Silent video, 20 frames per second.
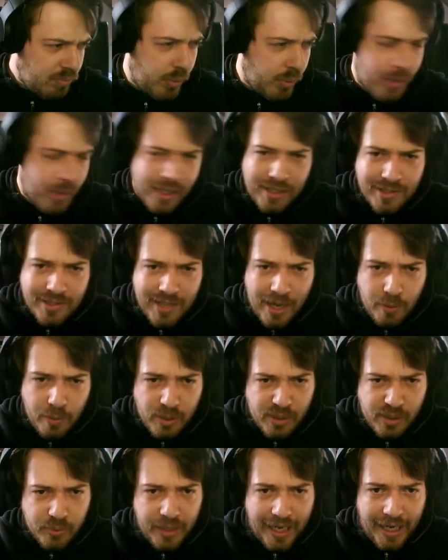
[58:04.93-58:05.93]
we
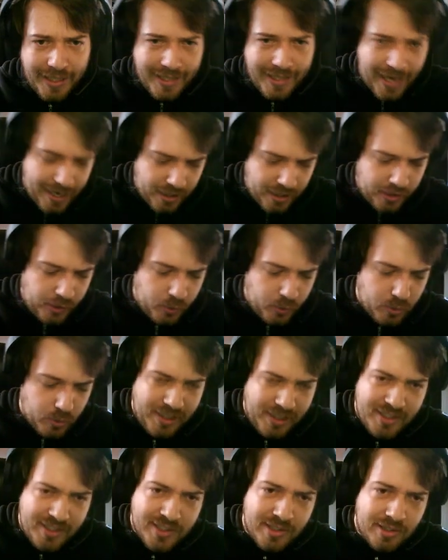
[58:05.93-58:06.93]
create there a new
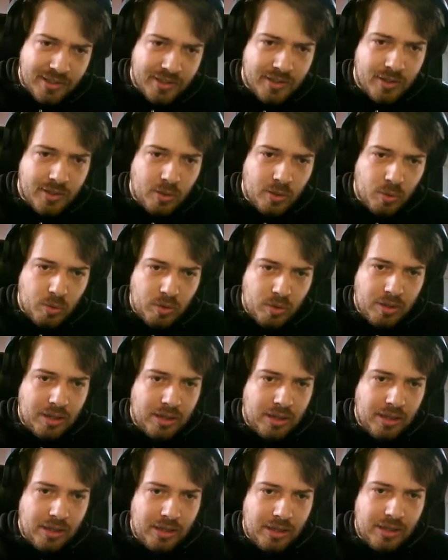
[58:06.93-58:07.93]
list. So
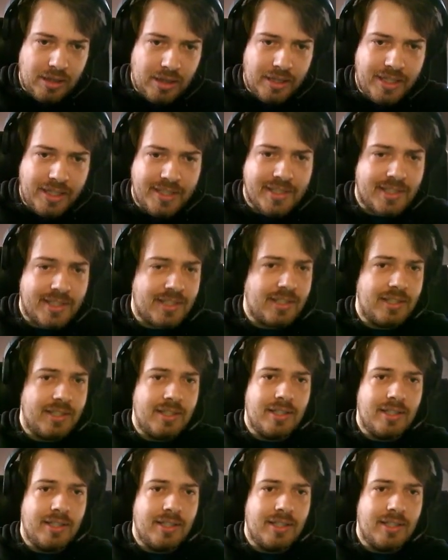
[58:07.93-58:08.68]
list.